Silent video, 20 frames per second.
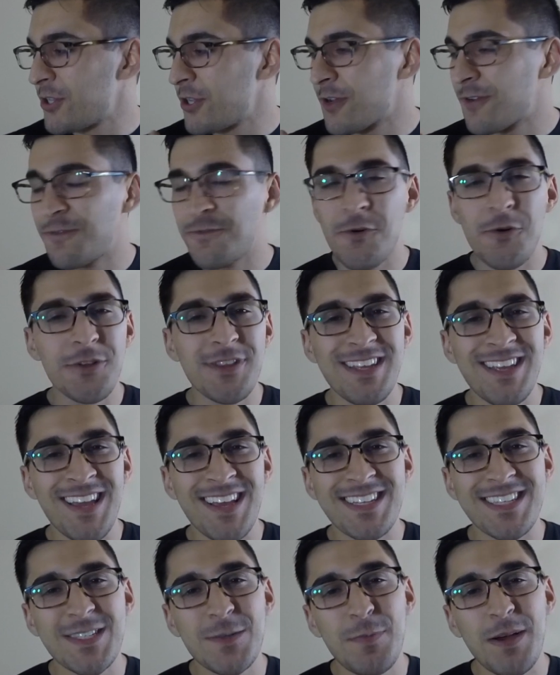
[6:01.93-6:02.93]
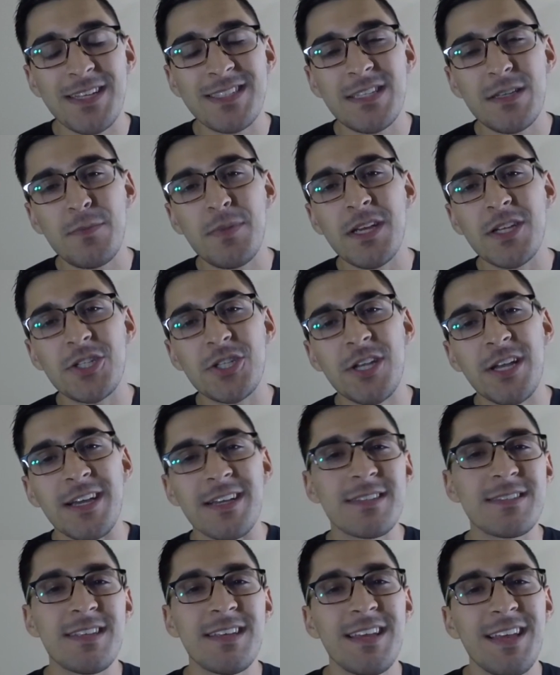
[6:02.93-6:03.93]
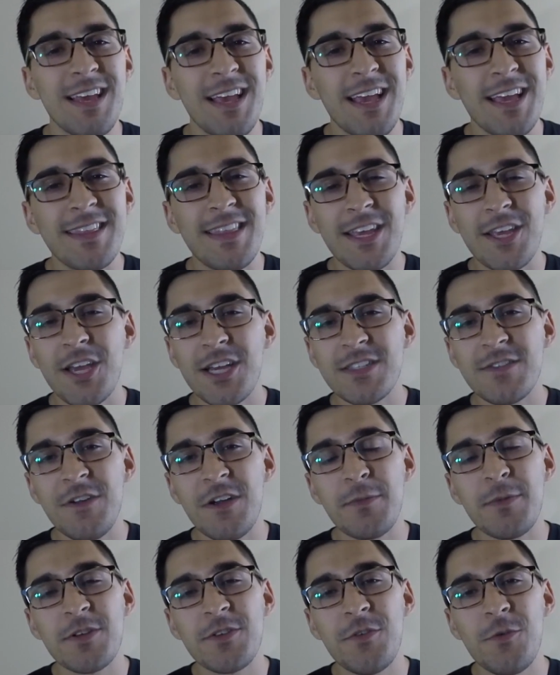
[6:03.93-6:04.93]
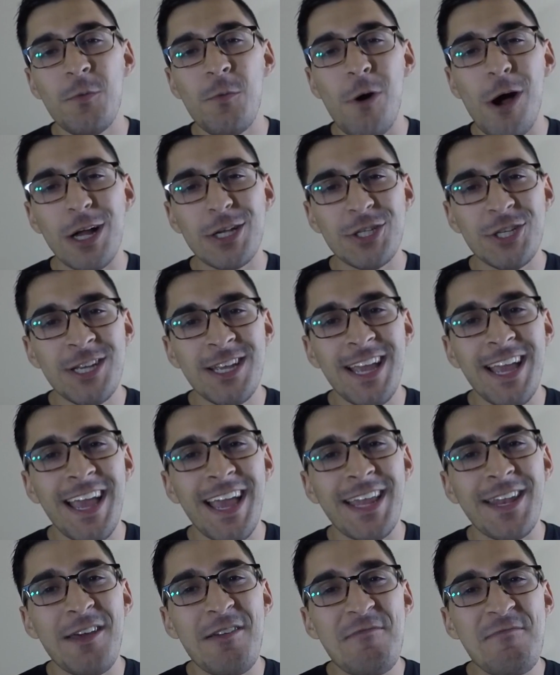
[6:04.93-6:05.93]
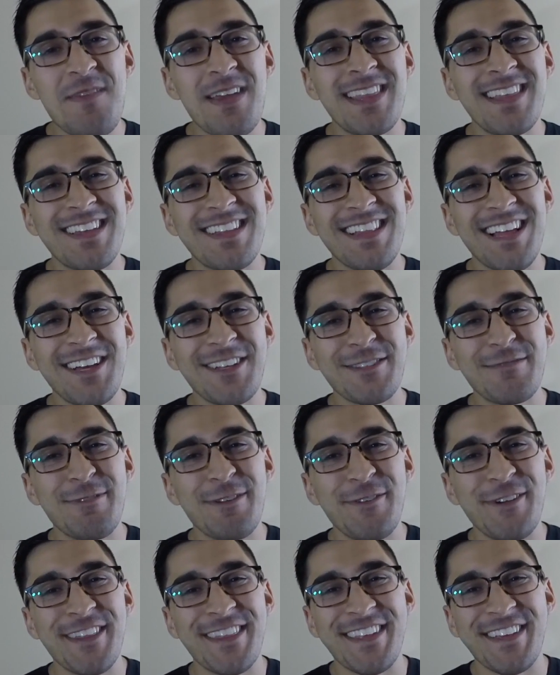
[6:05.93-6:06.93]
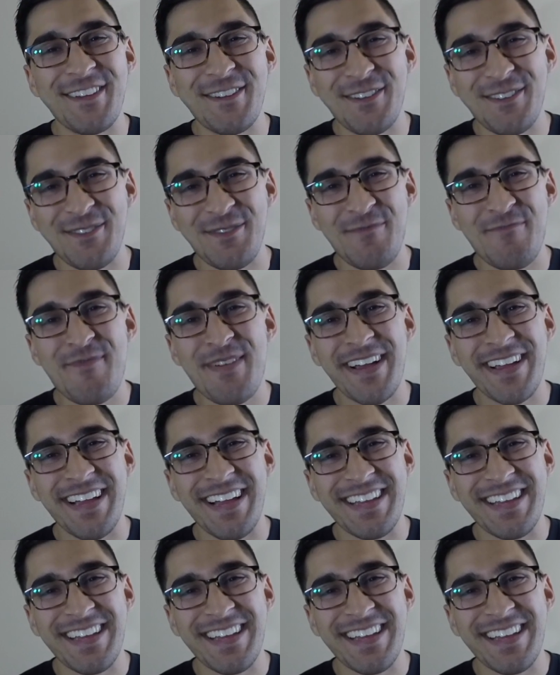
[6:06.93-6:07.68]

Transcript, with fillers: look for the Spicy Peach next. Thank you guys very much for watching and may the clouds be with you. Bye